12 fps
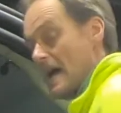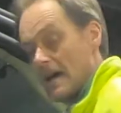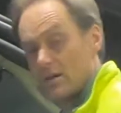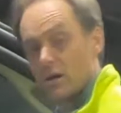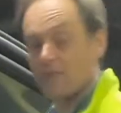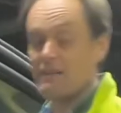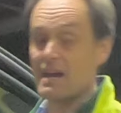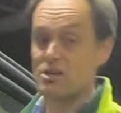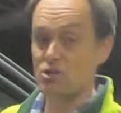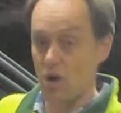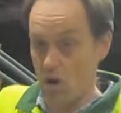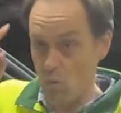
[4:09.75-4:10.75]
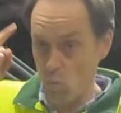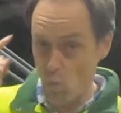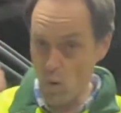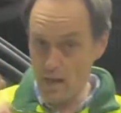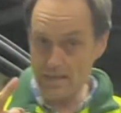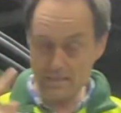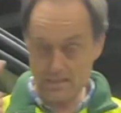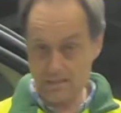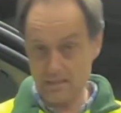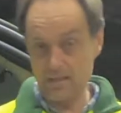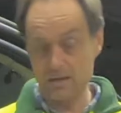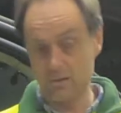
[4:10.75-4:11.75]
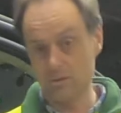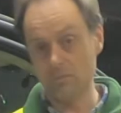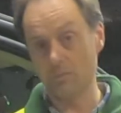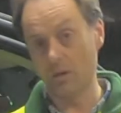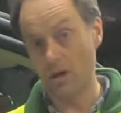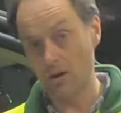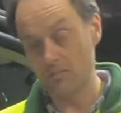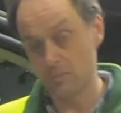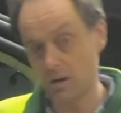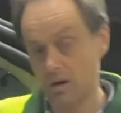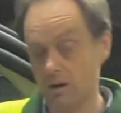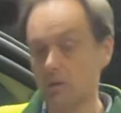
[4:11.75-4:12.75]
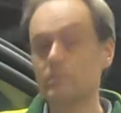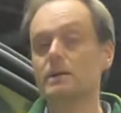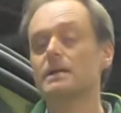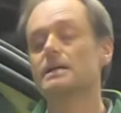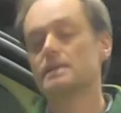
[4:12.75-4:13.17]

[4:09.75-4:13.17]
And I've had not one single blown bulb